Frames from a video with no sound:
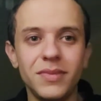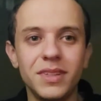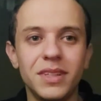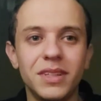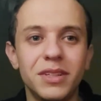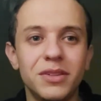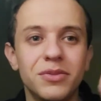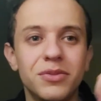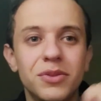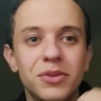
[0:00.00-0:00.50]

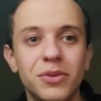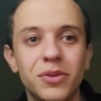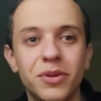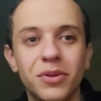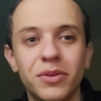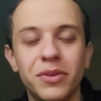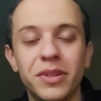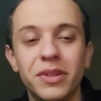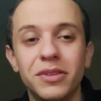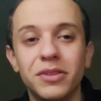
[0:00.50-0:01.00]
if you're
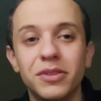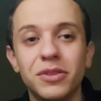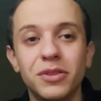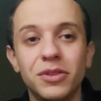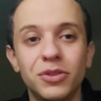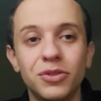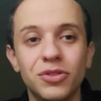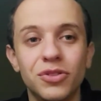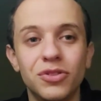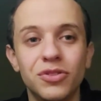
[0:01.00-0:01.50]
not, then
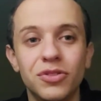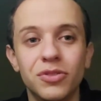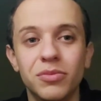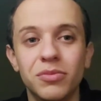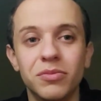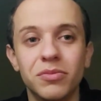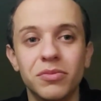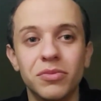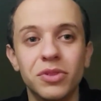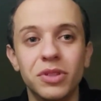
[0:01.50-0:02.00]
you're just a
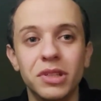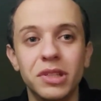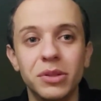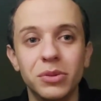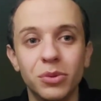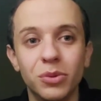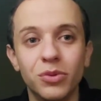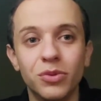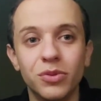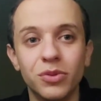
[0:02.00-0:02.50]
really
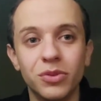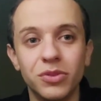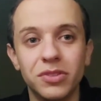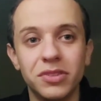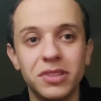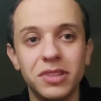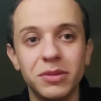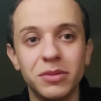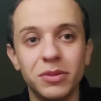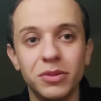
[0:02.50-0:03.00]
awful
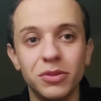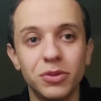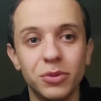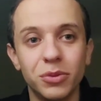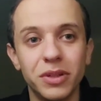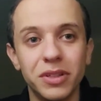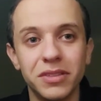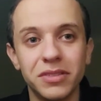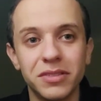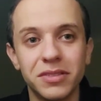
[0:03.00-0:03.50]
team and you're
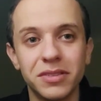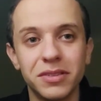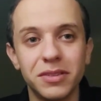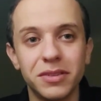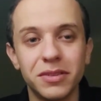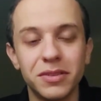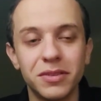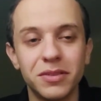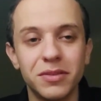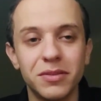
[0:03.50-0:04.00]
wasting
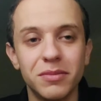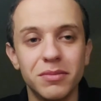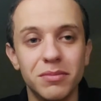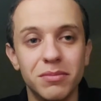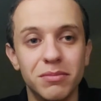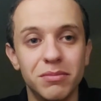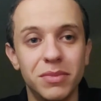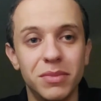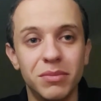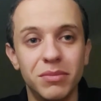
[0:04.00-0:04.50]

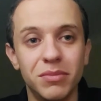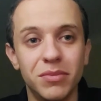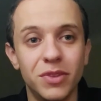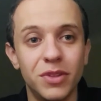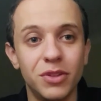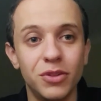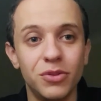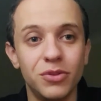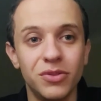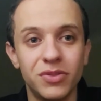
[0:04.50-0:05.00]
the
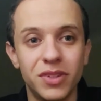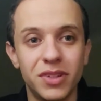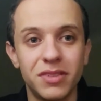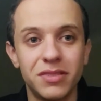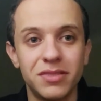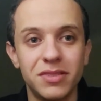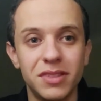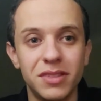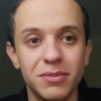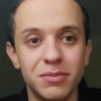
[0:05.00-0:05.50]

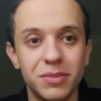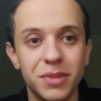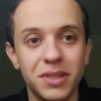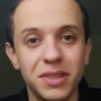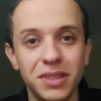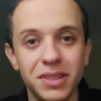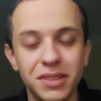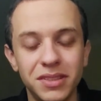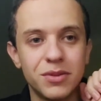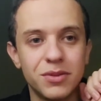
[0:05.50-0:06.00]
university's
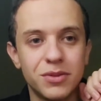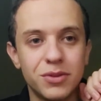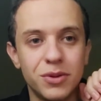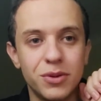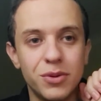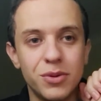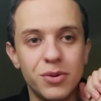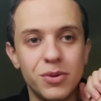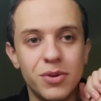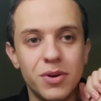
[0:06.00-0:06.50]
money.
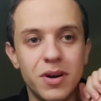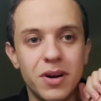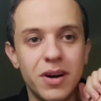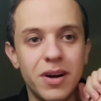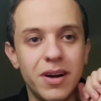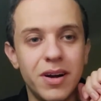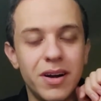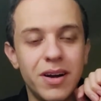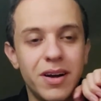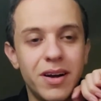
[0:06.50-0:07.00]
So
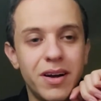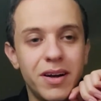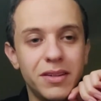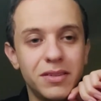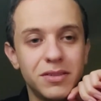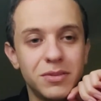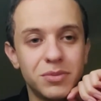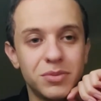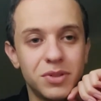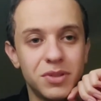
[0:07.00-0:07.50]
I
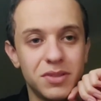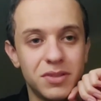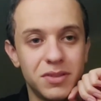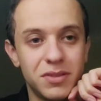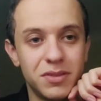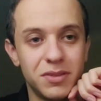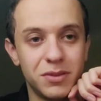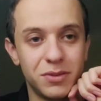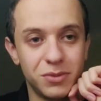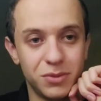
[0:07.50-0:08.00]
ended up
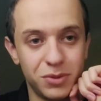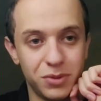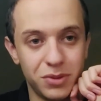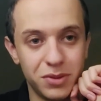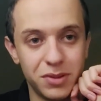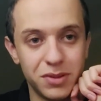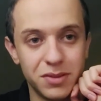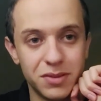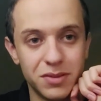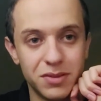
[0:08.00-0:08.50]
resitting in
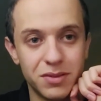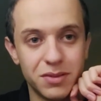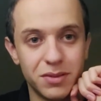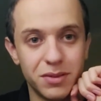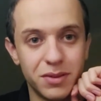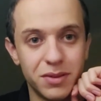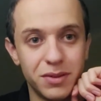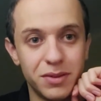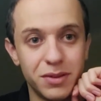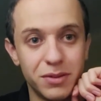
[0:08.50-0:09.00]
August.
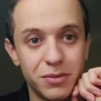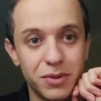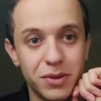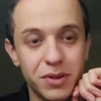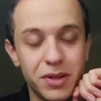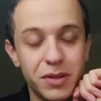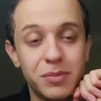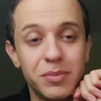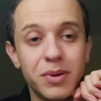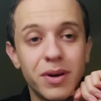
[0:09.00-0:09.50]
In the run
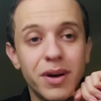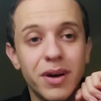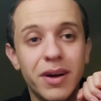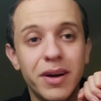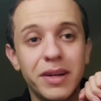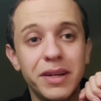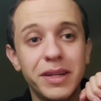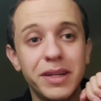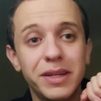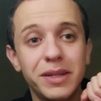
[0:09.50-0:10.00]
up,
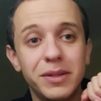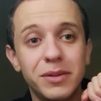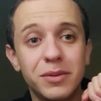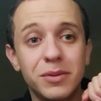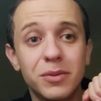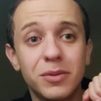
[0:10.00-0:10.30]
I